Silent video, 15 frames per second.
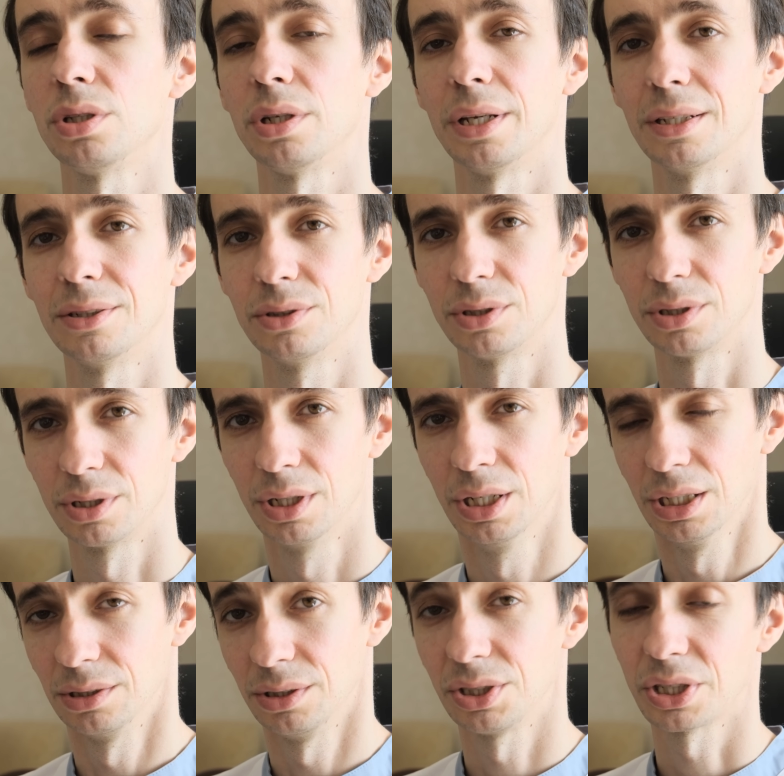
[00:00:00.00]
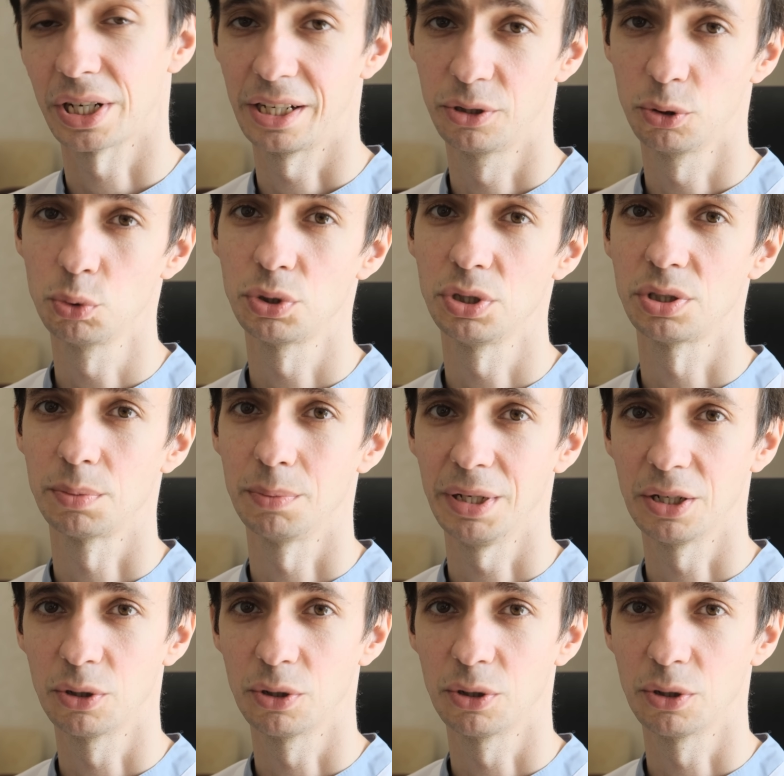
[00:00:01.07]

and these high doses may